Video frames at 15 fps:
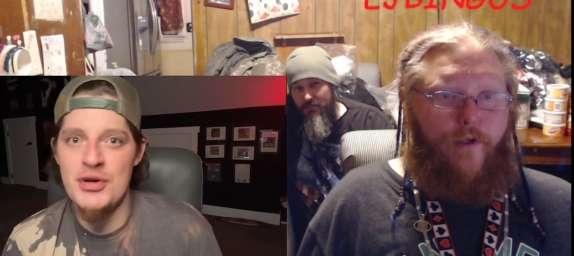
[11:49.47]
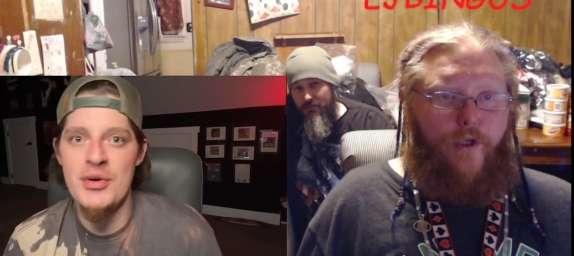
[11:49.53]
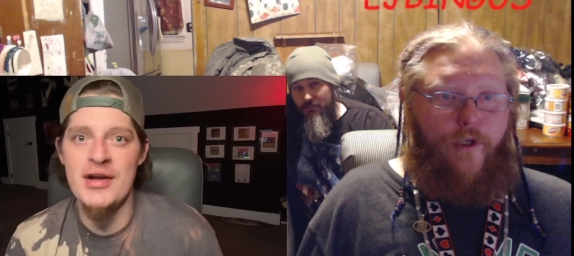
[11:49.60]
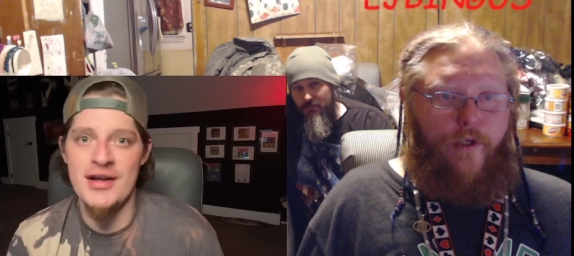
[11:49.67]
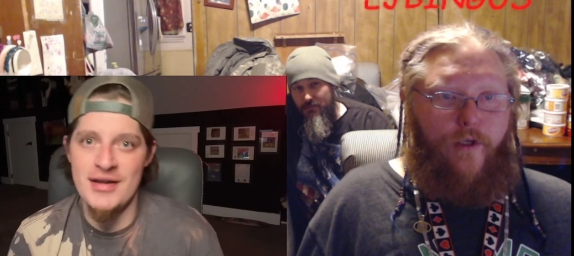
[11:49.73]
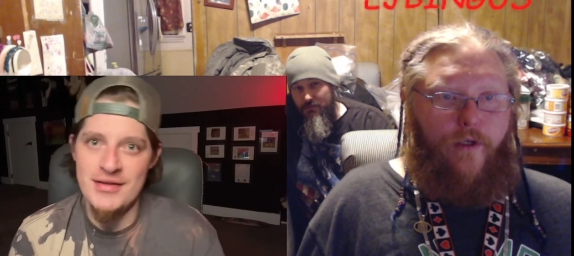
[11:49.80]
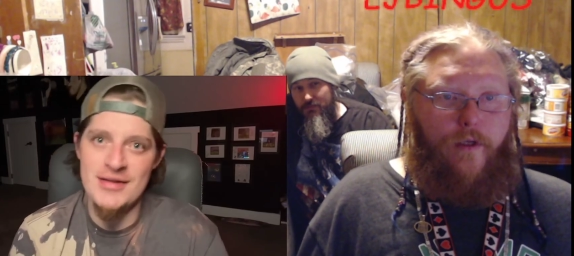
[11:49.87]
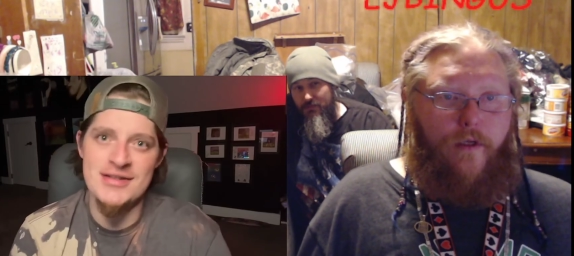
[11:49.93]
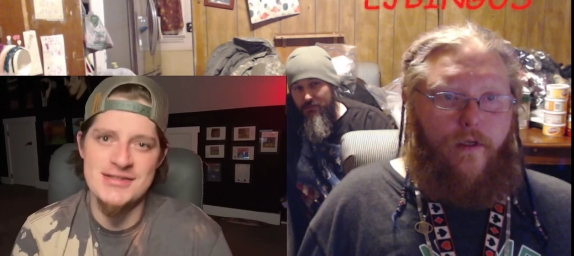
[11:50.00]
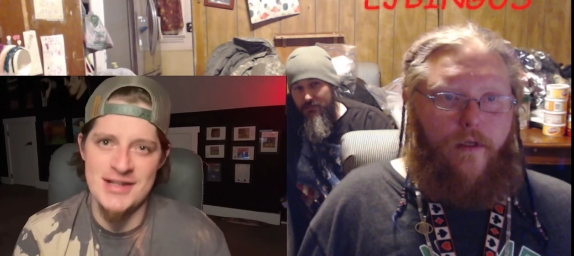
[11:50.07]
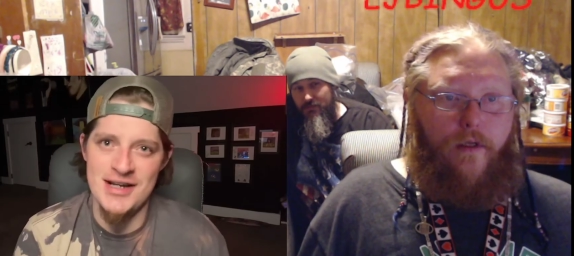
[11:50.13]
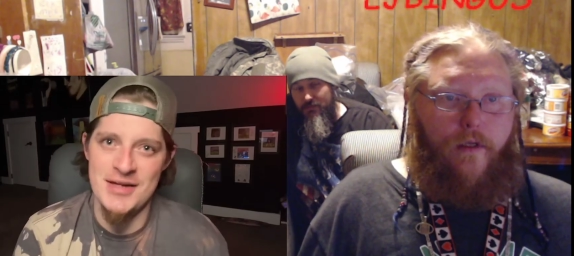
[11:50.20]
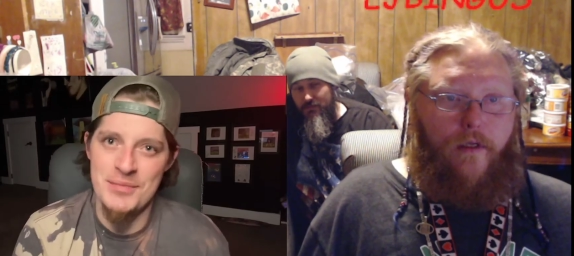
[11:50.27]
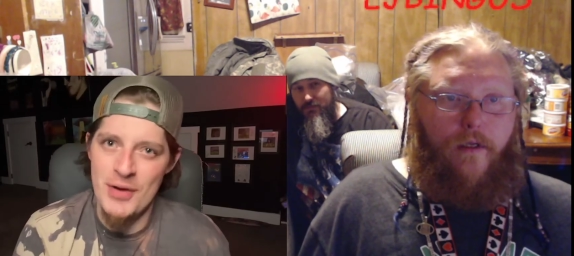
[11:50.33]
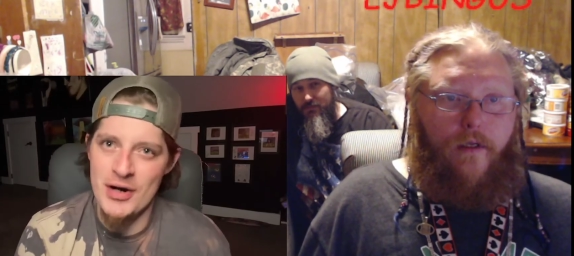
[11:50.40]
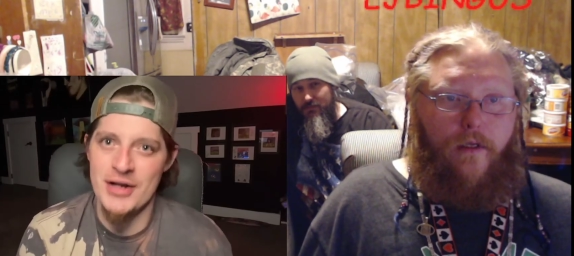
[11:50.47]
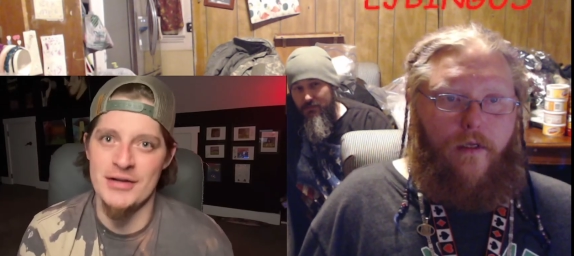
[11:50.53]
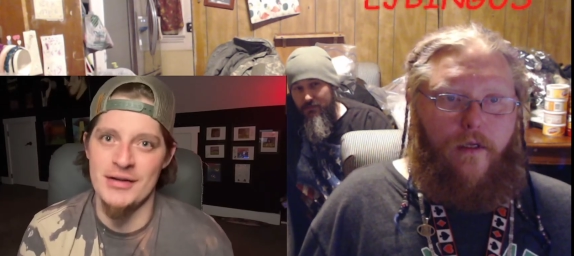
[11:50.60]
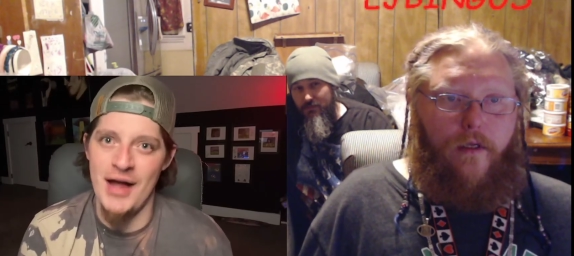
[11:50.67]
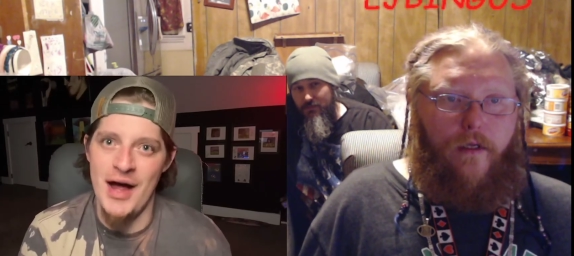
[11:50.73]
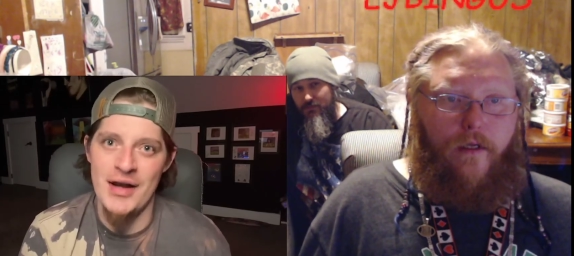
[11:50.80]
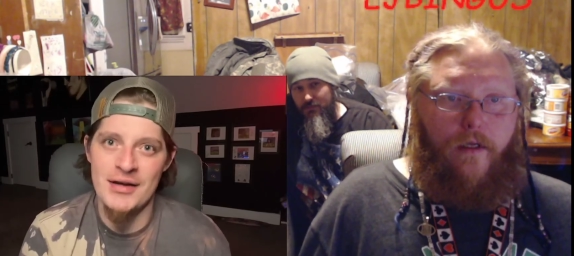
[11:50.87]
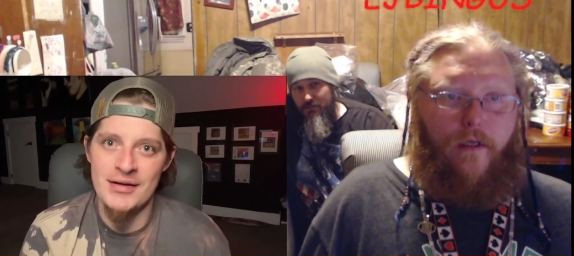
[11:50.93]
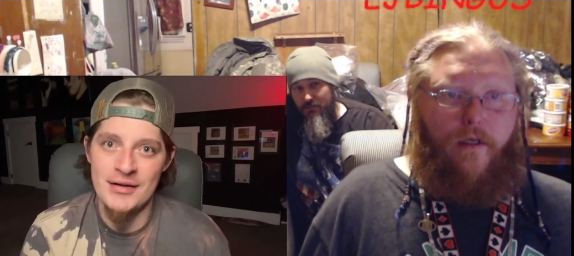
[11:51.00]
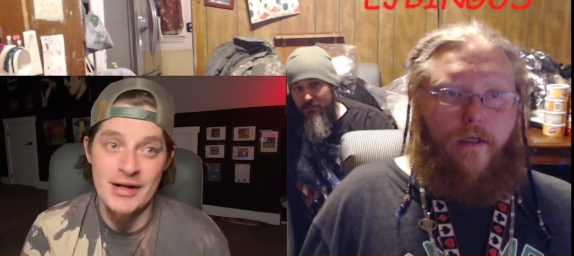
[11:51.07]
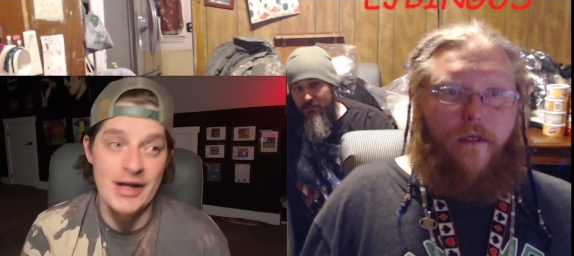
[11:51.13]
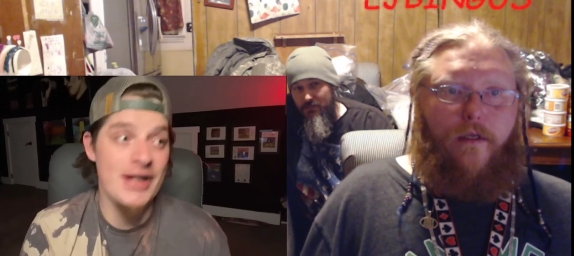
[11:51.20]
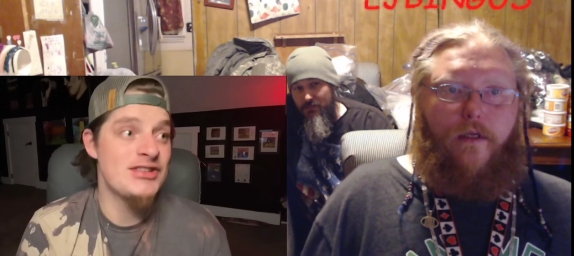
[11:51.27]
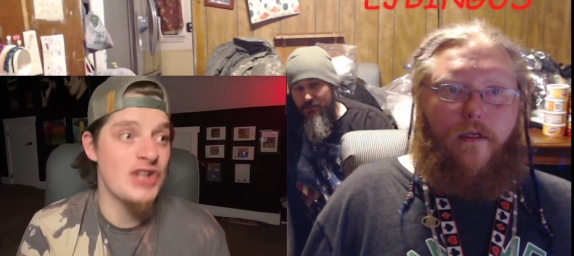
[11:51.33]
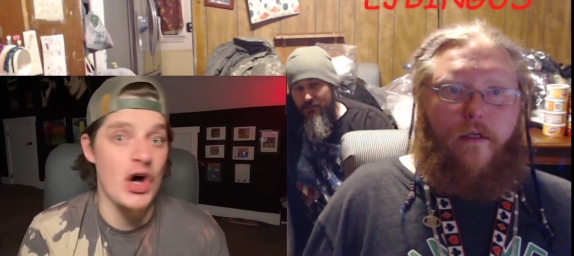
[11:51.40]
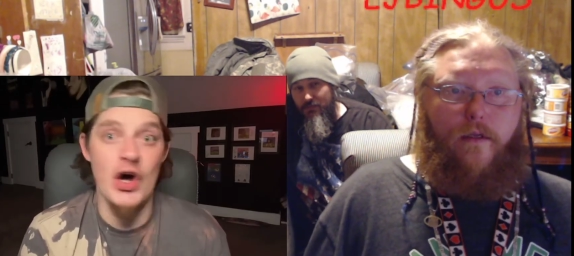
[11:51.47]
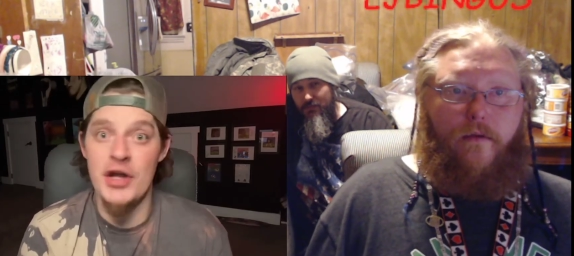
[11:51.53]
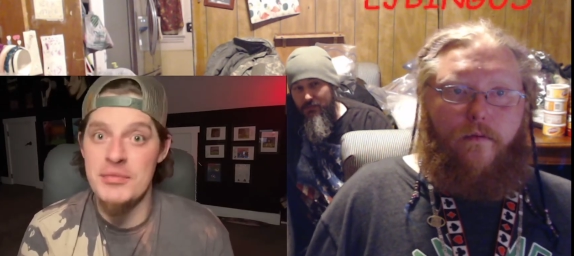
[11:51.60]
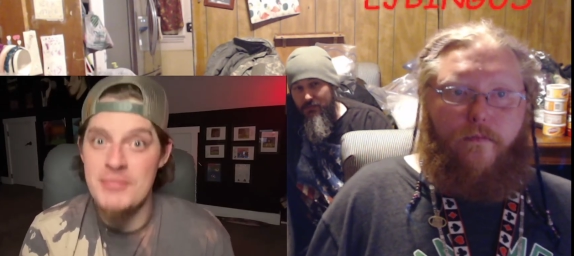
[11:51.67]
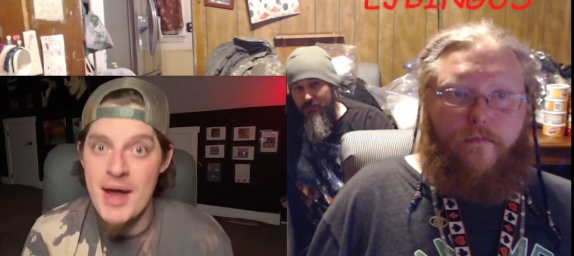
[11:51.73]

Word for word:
Speaker 1: do it in the city parking lot? It's on